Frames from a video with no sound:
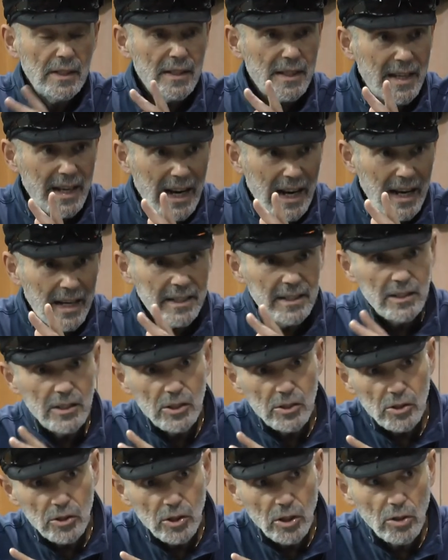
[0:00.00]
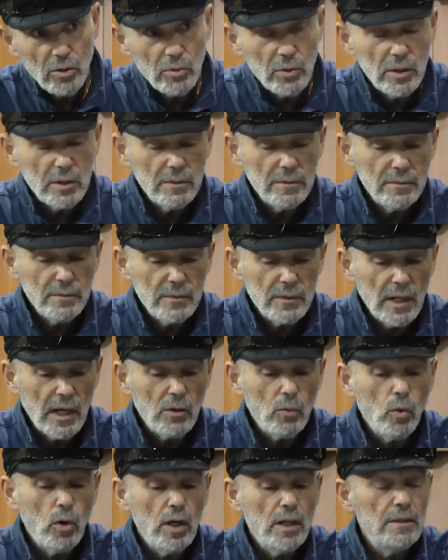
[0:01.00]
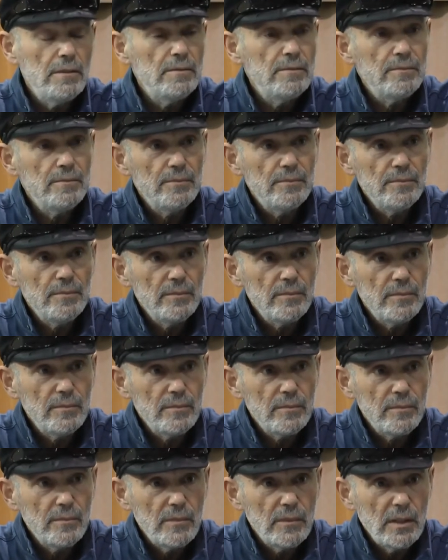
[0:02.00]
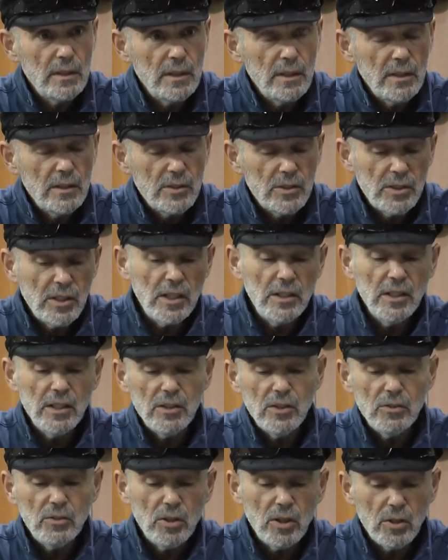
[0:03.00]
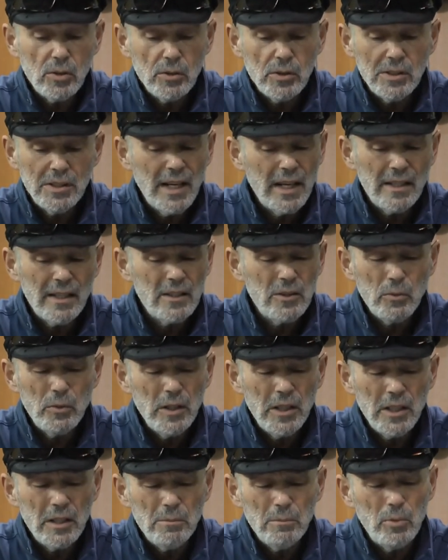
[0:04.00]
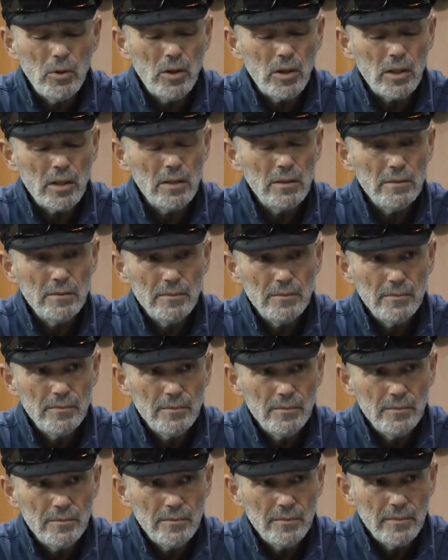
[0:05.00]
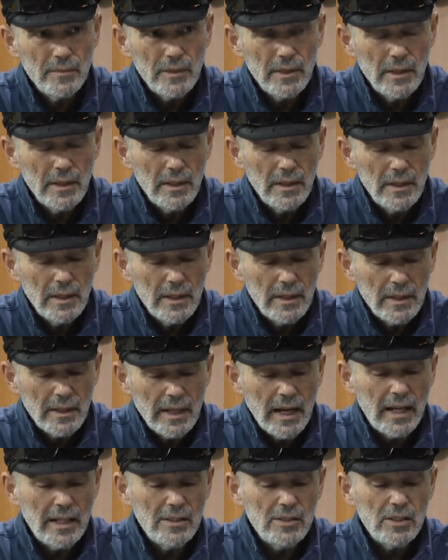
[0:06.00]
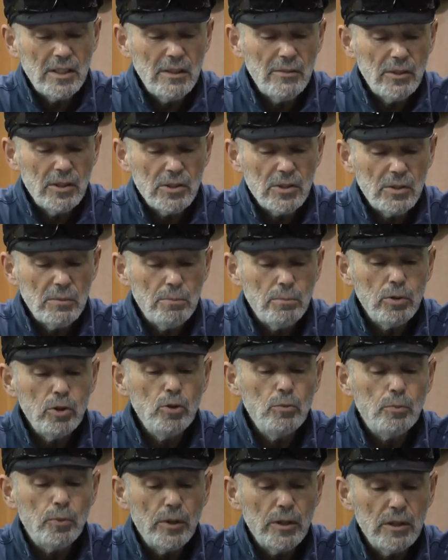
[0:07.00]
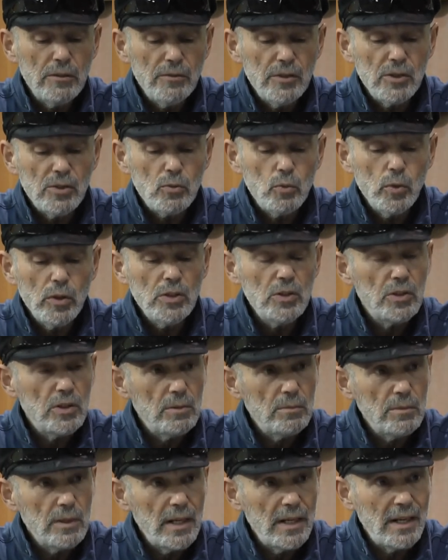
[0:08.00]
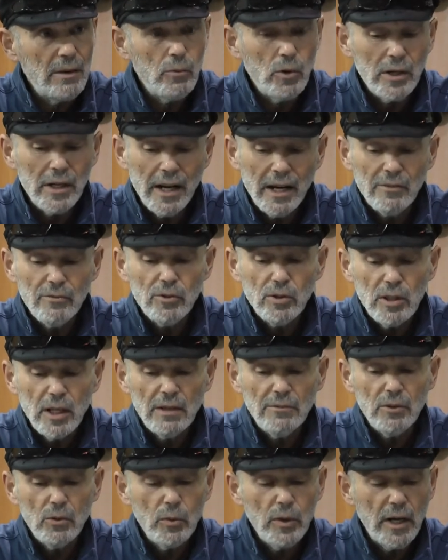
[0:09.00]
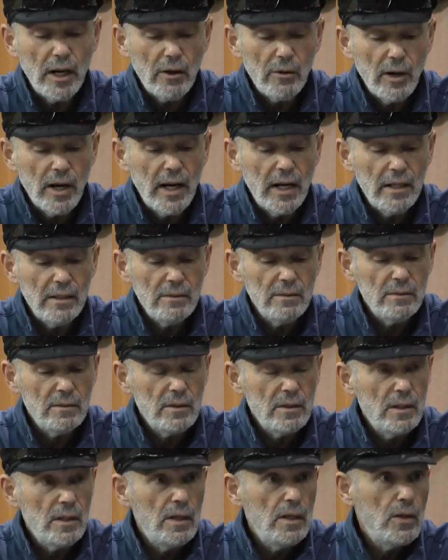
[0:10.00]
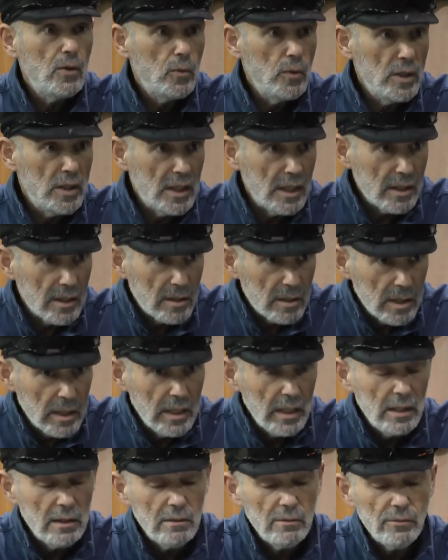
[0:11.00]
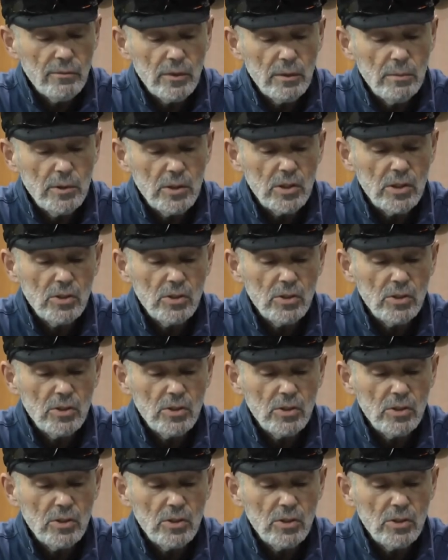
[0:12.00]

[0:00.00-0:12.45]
God and His Torah are one. Studying the Torah is not like reading a book. God has given us a blueprint of His wisdom, and on whatever level we are on, we can glean from its